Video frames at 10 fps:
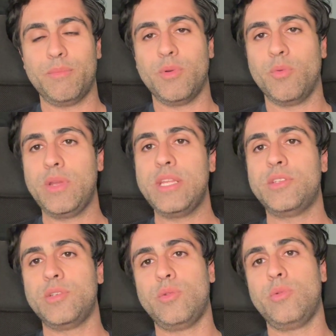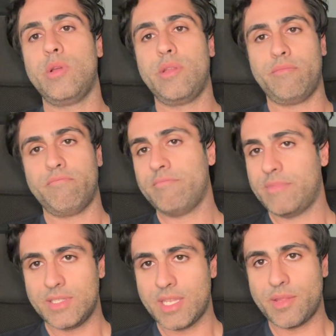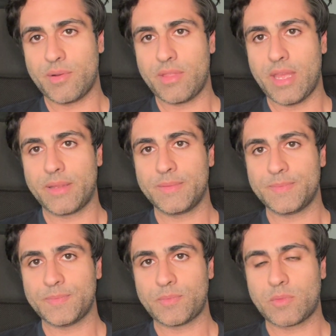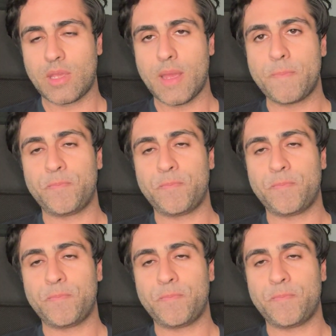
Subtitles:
we do this other thing, okay?